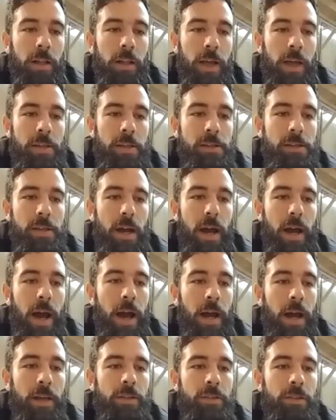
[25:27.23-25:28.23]
is
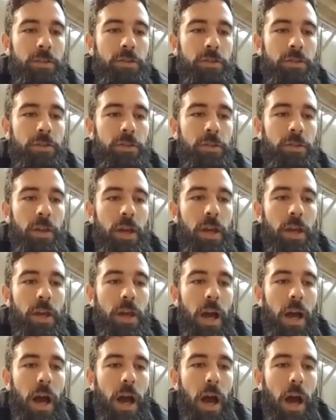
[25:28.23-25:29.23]
I,
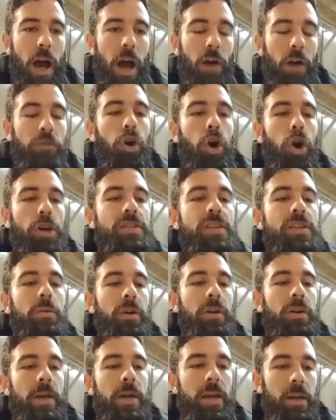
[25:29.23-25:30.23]
of course, I want
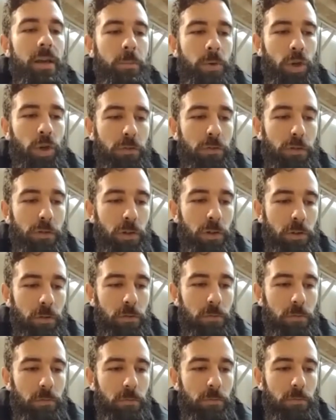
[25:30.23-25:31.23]
to make beautiful
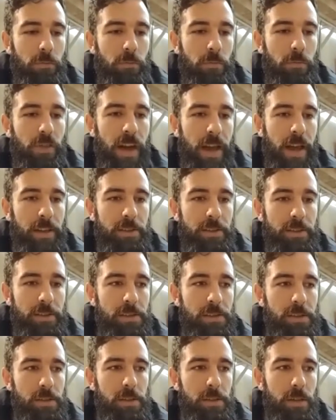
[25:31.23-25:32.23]

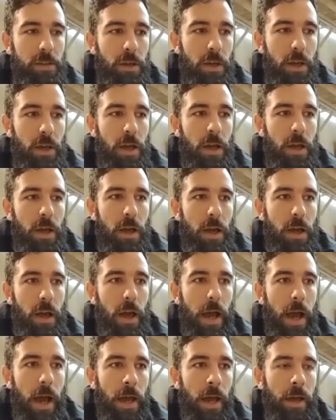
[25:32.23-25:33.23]
things,
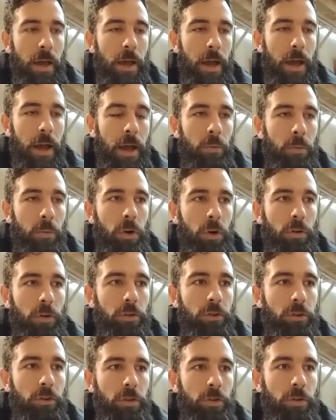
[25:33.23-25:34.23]
and I I want
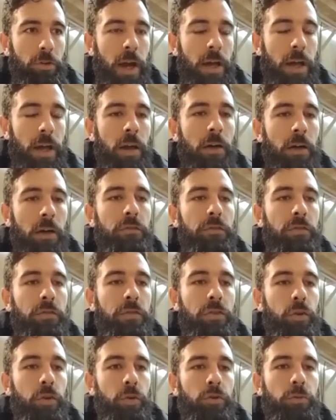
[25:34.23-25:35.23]
to I love
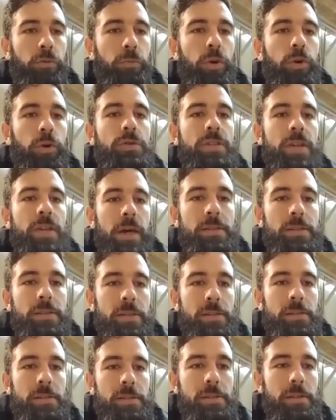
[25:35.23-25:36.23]
those
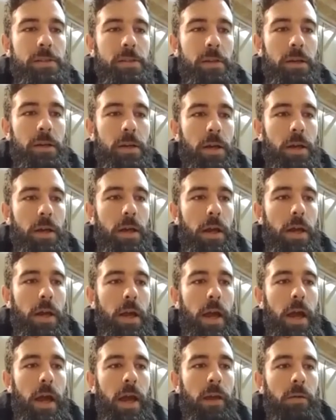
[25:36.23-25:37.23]
processes.
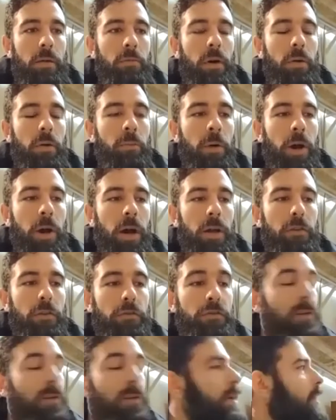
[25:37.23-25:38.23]
Um, but
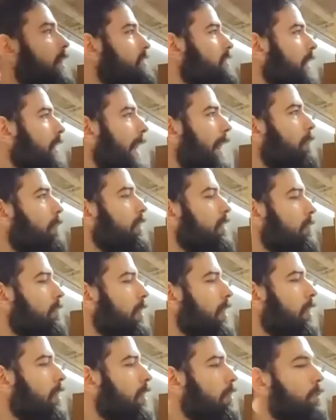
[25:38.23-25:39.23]
for me as a cabinet
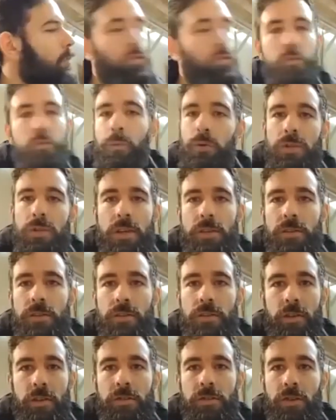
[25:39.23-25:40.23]
maker, those processes are
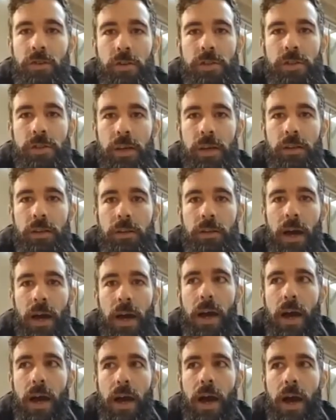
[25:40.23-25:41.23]
exhausting. I,
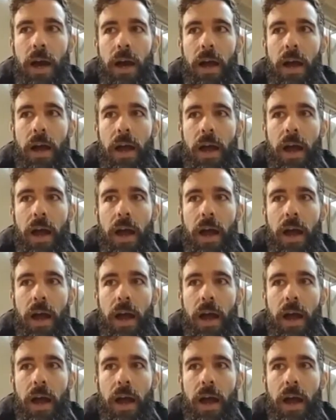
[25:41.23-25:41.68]
I, yeah,